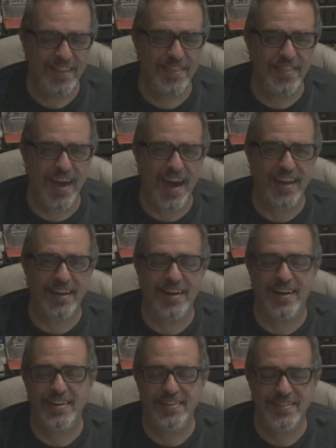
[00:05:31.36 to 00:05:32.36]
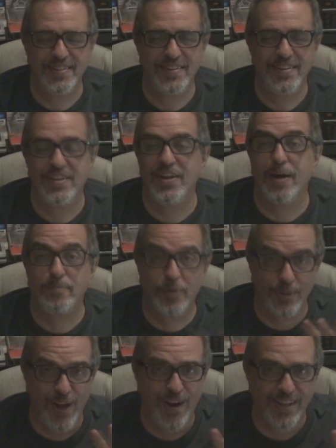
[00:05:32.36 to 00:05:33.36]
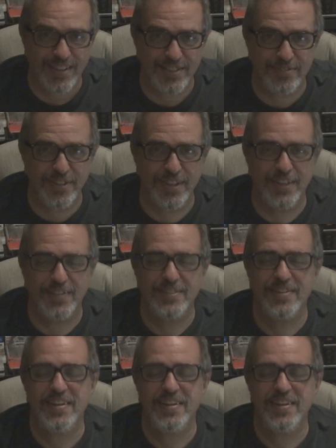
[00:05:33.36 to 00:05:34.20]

that, you know, I'm prolonging this video.